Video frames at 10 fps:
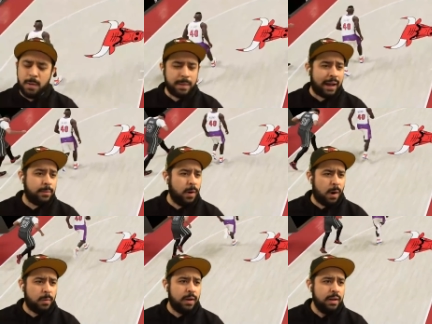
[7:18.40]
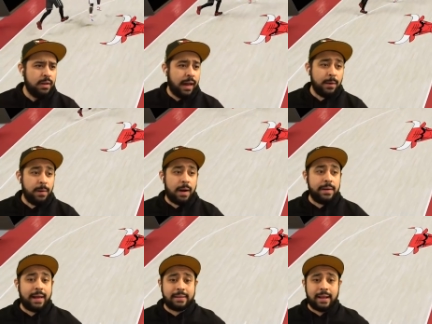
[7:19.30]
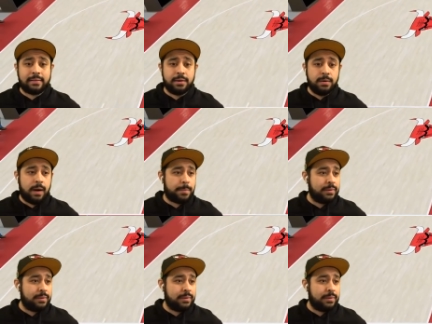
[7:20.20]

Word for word: Oh, my. Whoa. I don't know how he got that through uh,